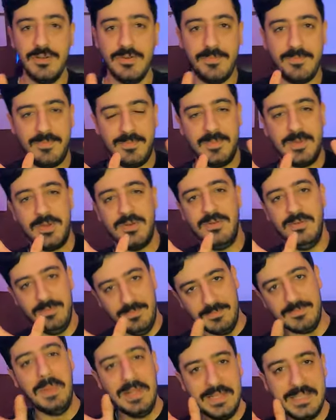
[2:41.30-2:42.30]
you you know
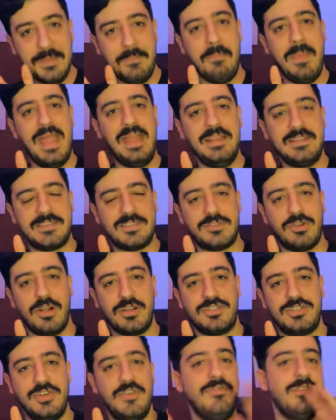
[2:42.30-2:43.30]
build the main
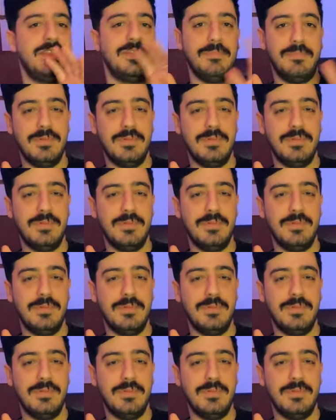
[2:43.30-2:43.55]
structure with the